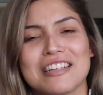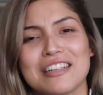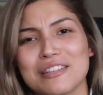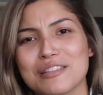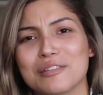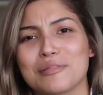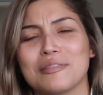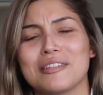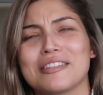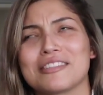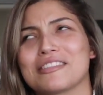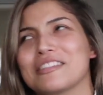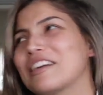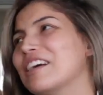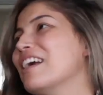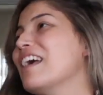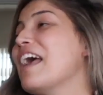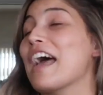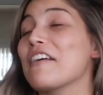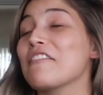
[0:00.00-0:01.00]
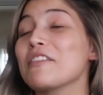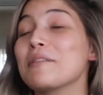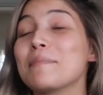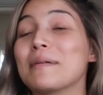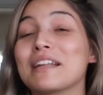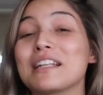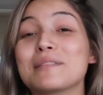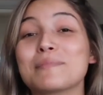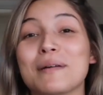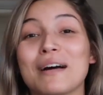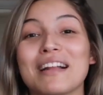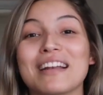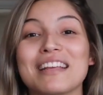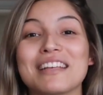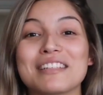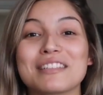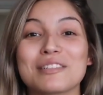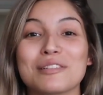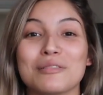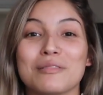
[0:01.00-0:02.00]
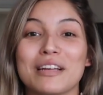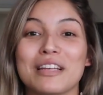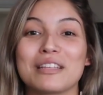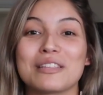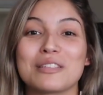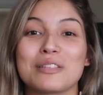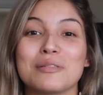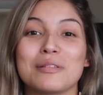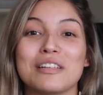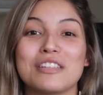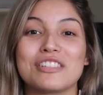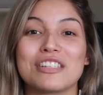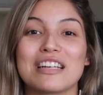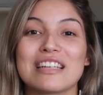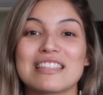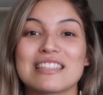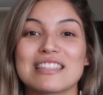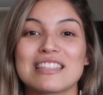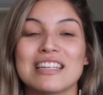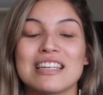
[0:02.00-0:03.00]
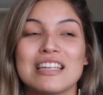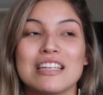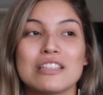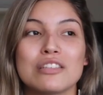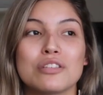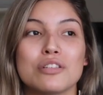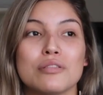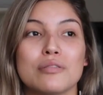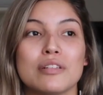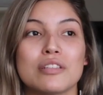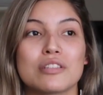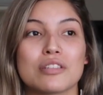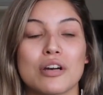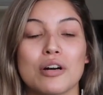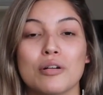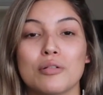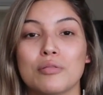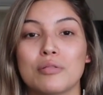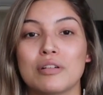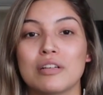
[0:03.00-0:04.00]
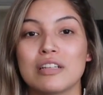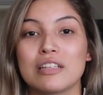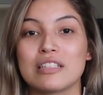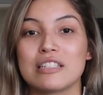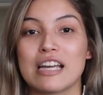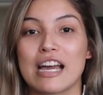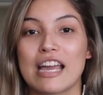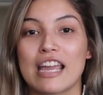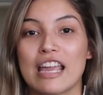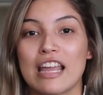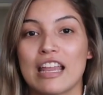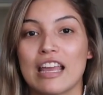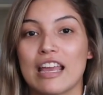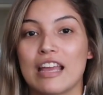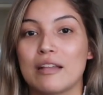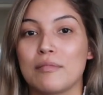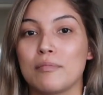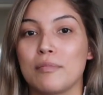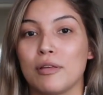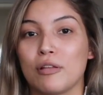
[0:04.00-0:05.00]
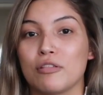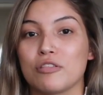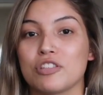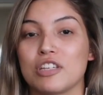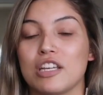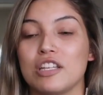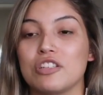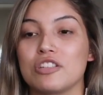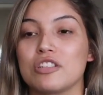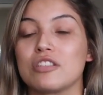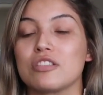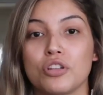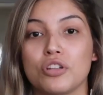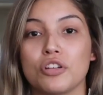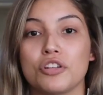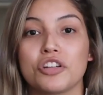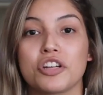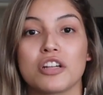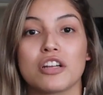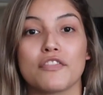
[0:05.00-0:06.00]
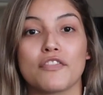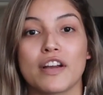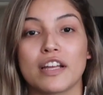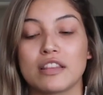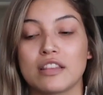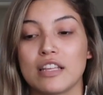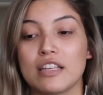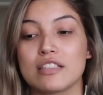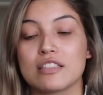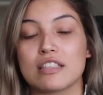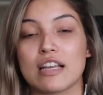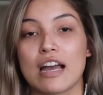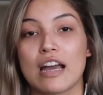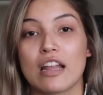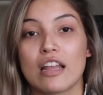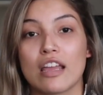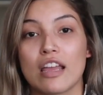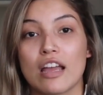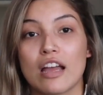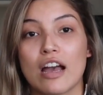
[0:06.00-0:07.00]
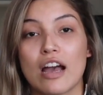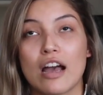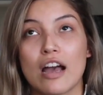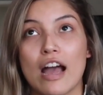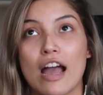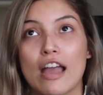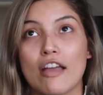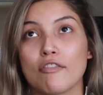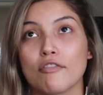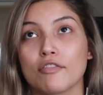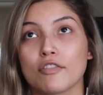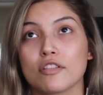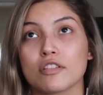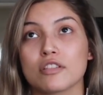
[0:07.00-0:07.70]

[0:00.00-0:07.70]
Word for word: tongue twister, everybody's body is going to adjust to its own diet and meal changes. You know, you're gonna find things that I've